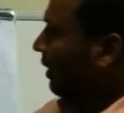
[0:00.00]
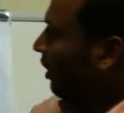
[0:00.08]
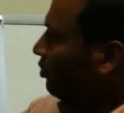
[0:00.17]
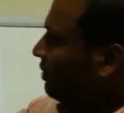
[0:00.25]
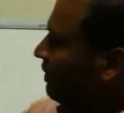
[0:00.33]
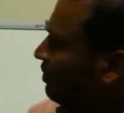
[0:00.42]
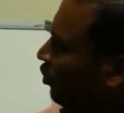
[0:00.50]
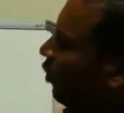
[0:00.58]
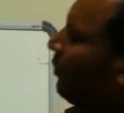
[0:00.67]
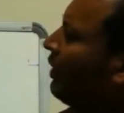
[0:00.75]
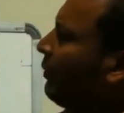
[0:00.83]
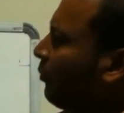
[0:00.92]
Now,
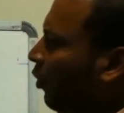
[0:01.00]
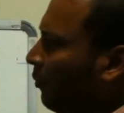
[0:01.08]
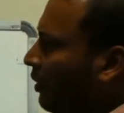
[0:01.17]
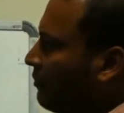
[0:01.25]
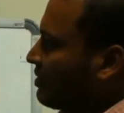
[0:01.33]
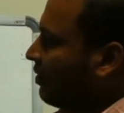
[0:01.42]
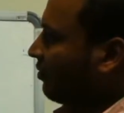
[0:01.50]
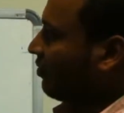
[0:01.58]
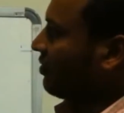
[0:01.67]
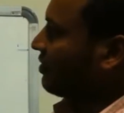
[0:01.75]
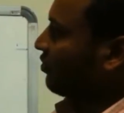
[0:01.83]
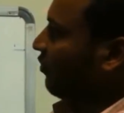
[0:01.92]
so many problems
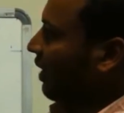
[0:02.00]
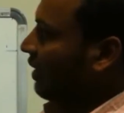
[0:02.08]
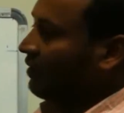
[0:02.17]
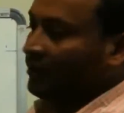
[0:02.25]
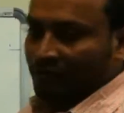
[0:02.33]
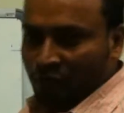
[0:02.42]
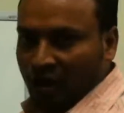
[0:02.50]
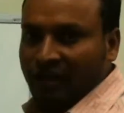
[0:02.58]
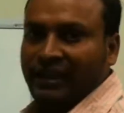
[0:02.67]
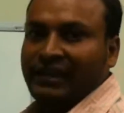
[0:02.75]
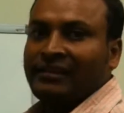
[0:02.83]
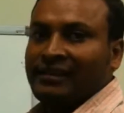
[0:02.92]
occurs while
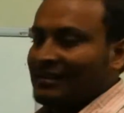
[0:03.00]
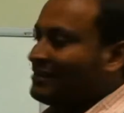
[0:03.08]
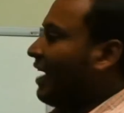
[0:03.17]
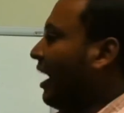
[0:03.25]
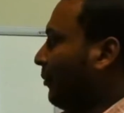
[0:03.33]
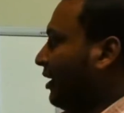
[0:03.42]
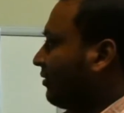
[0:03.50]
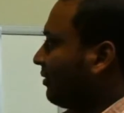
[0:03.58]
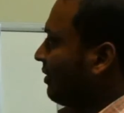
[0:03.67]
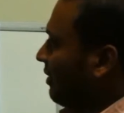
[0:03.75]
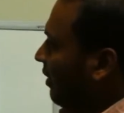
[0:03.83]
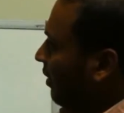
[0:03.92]
voting is happening.
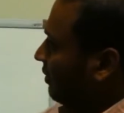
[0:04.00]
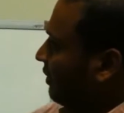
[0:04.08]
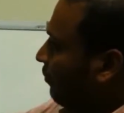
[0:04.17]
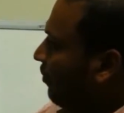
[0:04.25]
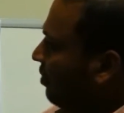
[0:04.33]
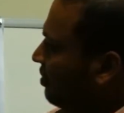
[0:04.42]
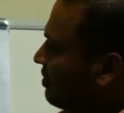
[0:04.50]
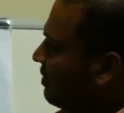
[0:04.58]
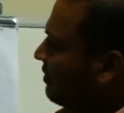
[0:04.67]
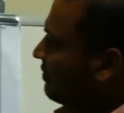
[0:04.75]
The first